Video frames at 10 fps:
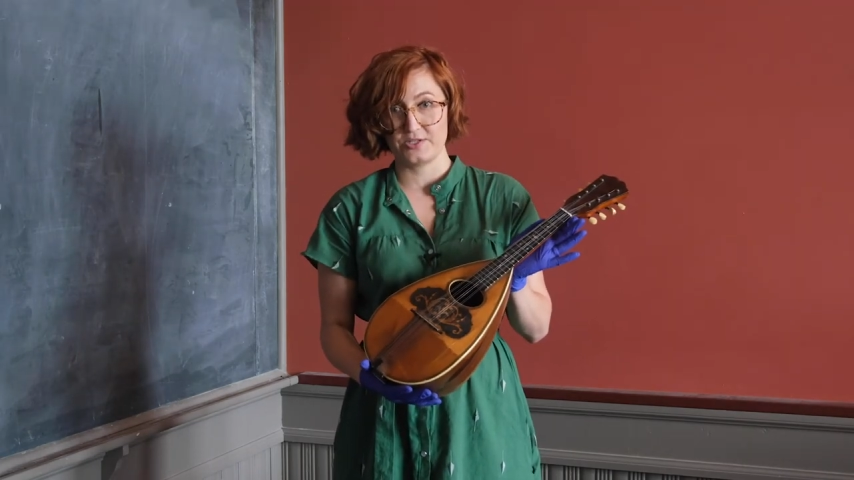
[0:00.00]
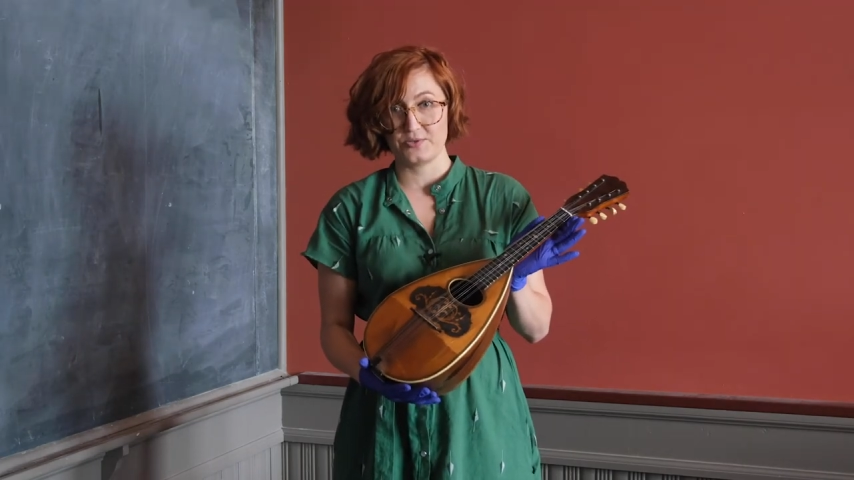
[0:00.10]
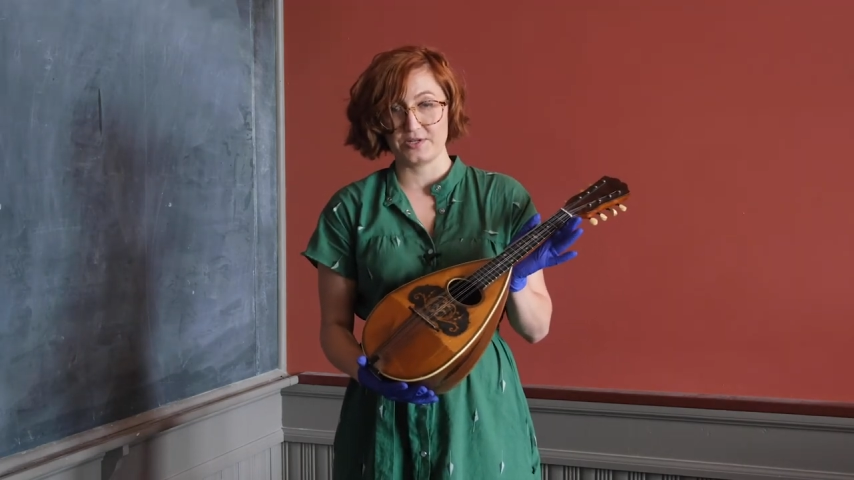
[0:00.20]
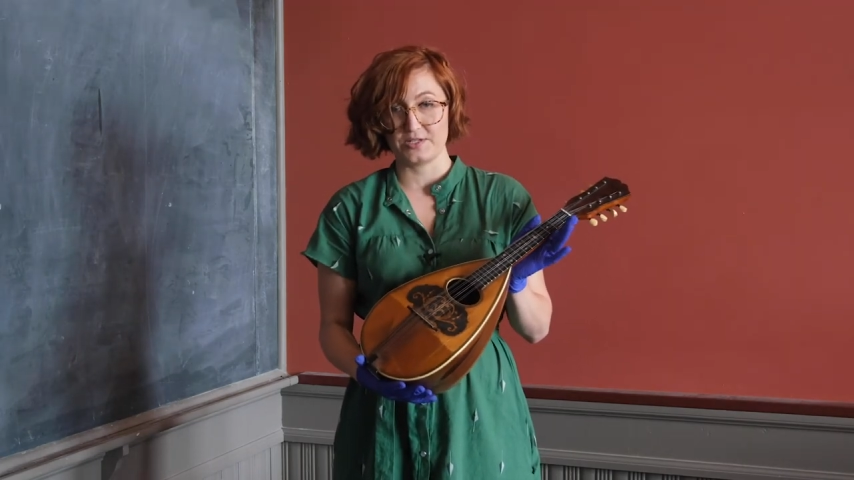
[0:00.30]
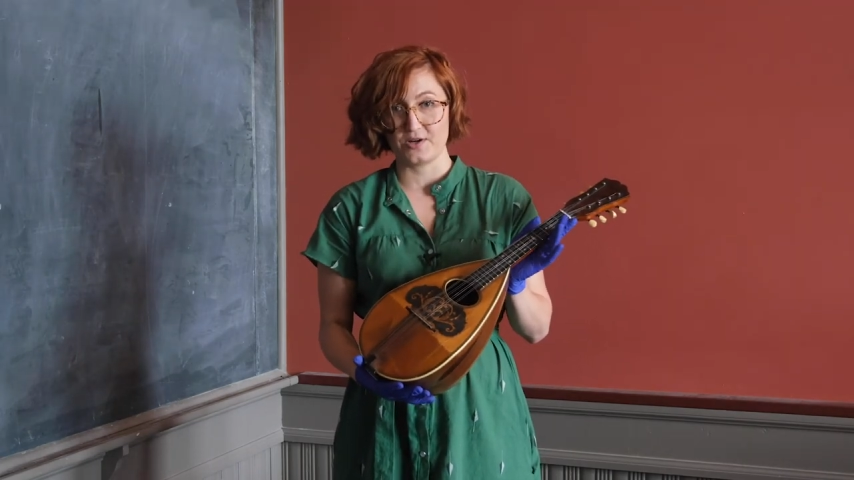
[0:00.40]
to a
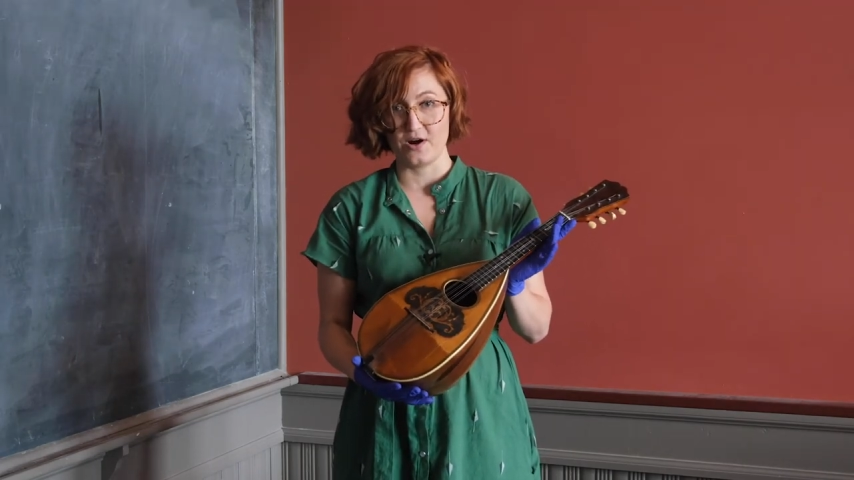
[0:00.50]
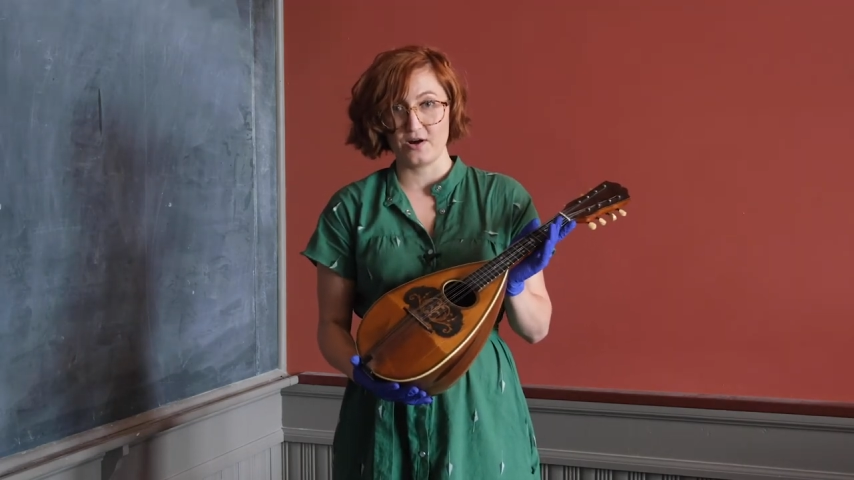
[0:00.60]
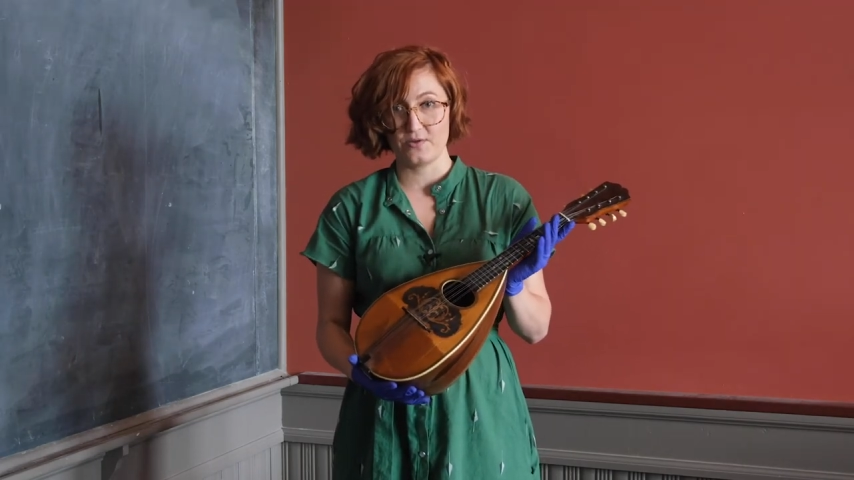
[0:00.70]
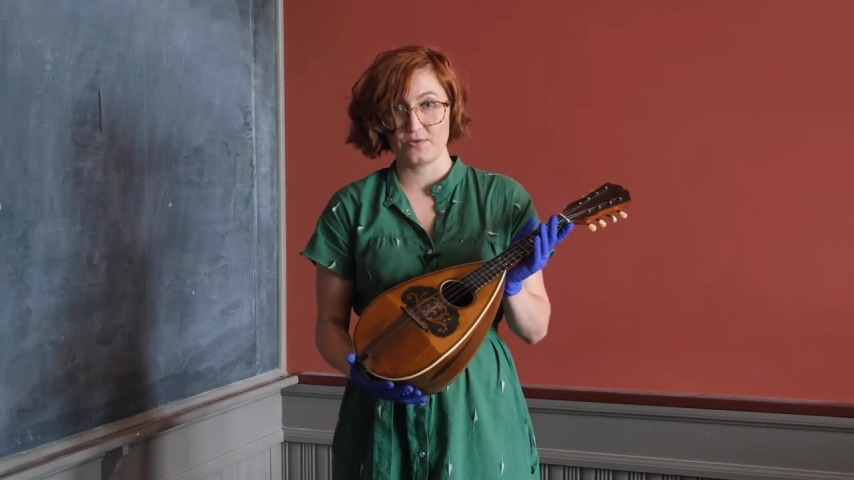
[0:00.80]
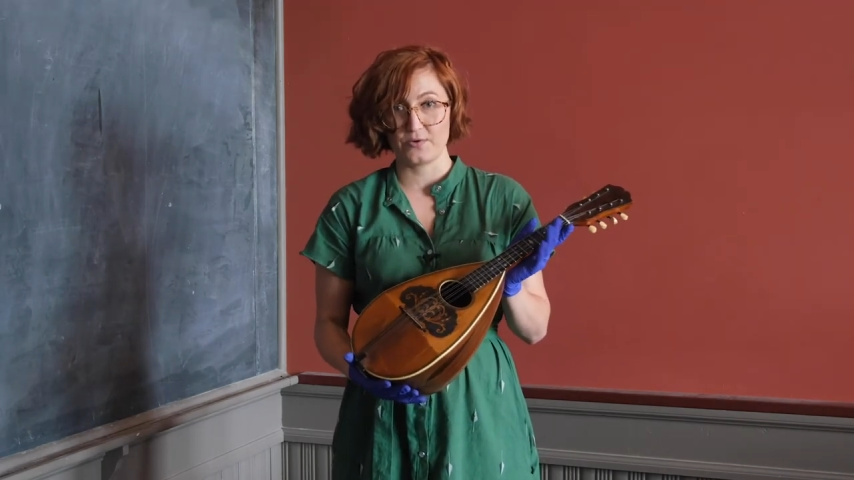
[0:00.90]

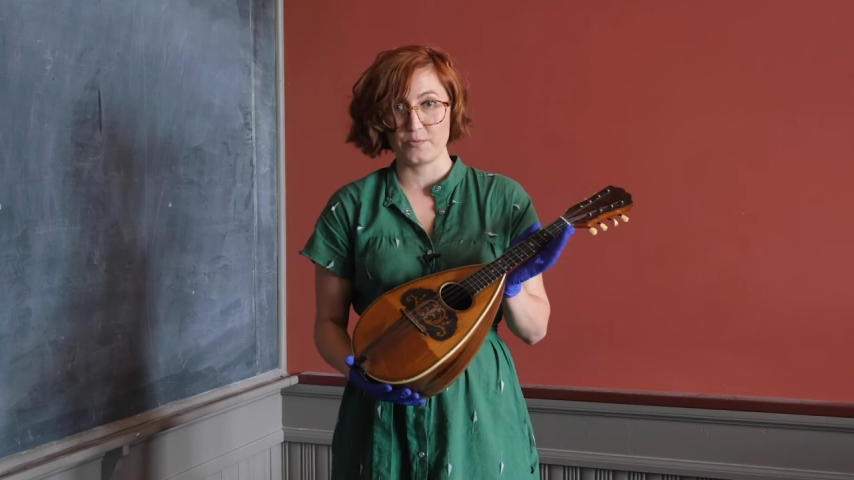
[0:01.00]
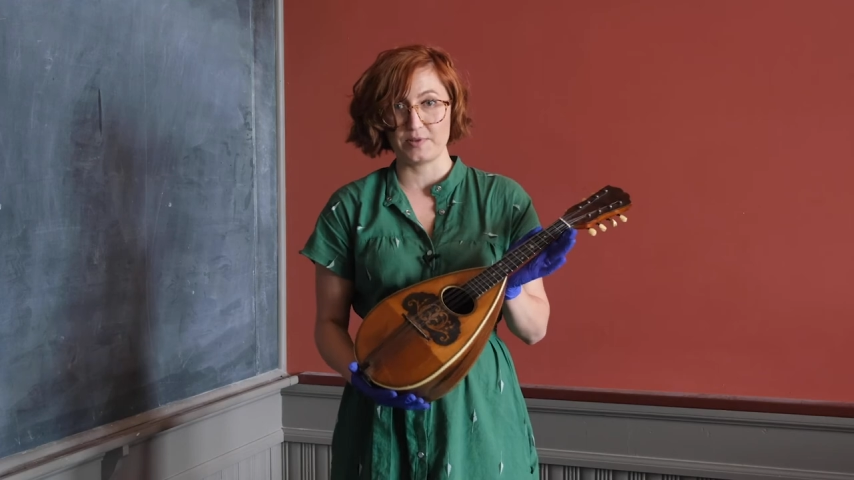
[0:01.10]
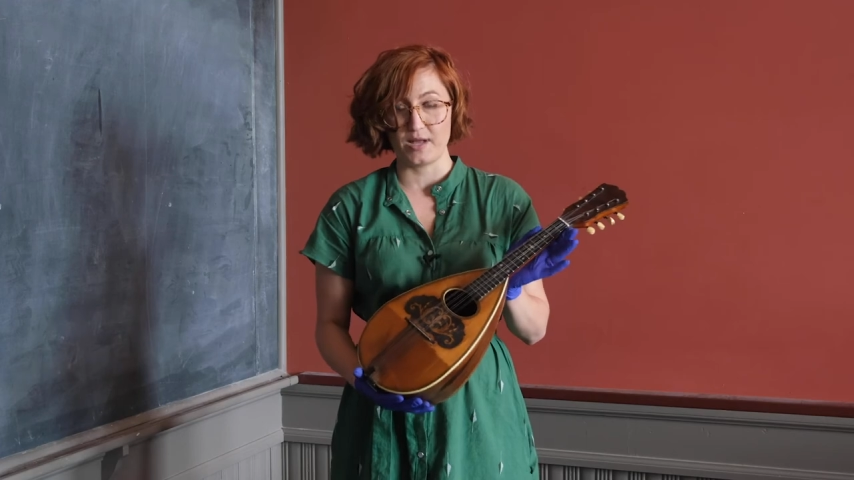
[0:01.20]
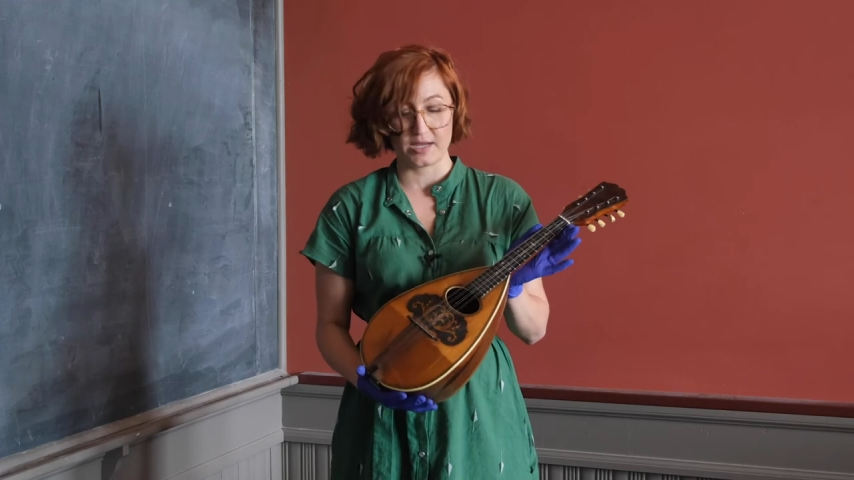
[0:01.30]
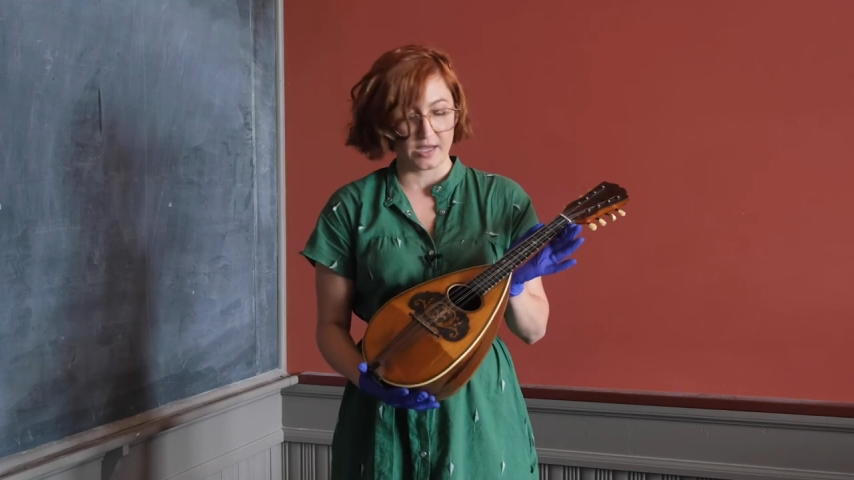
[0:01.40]
guitar through
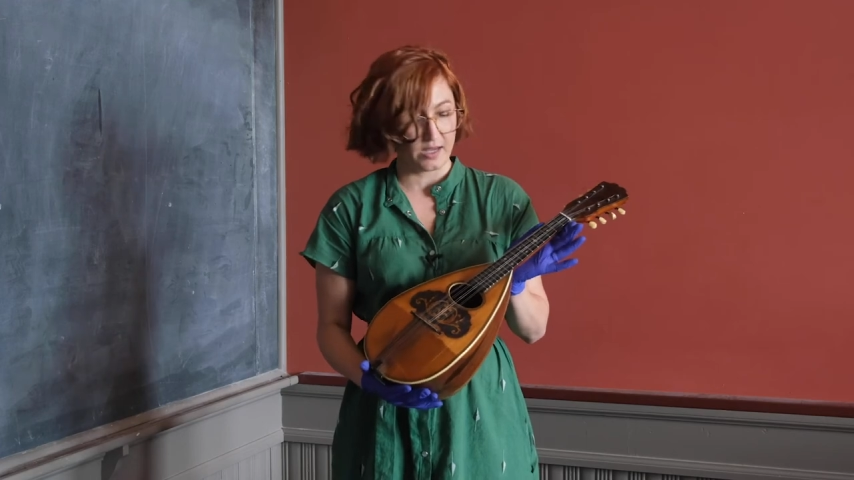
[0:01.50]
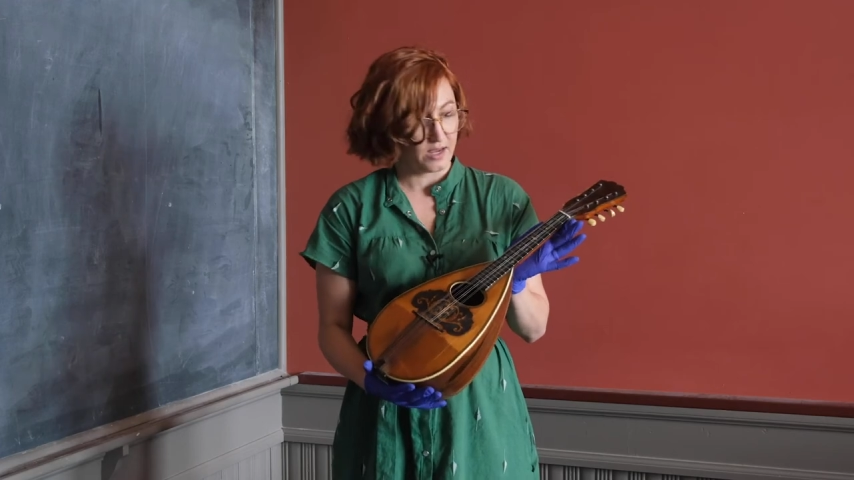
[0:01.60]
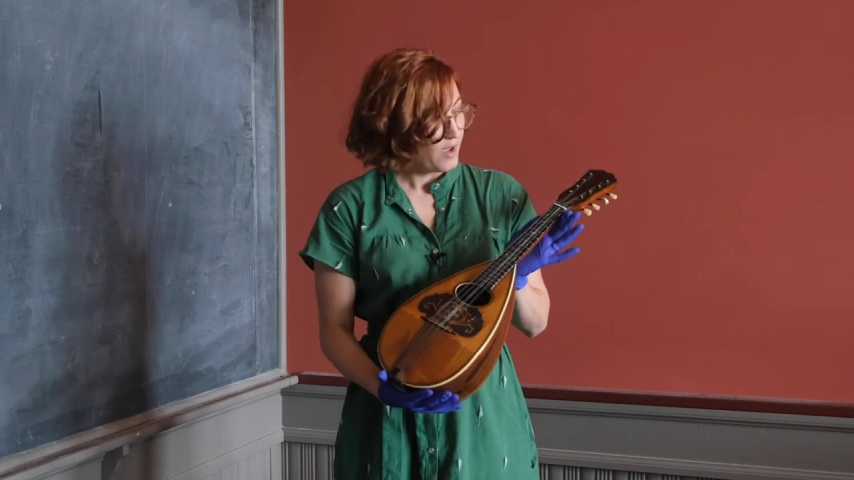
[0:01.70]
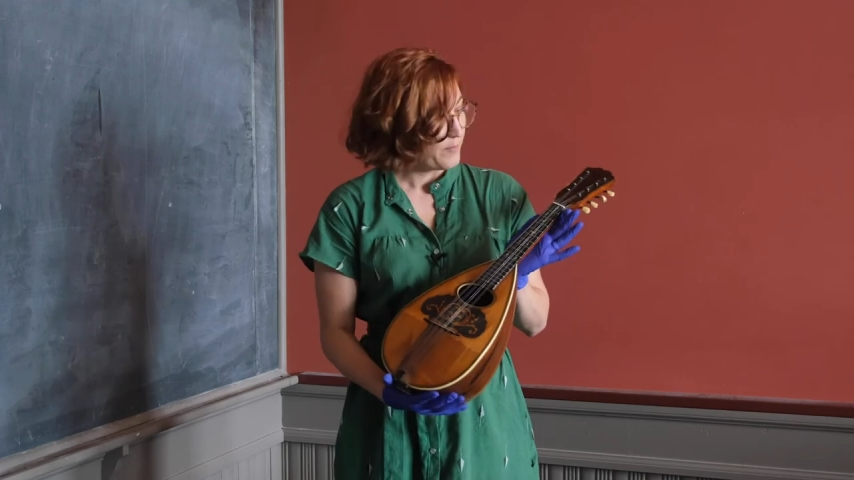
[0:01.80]
plucking,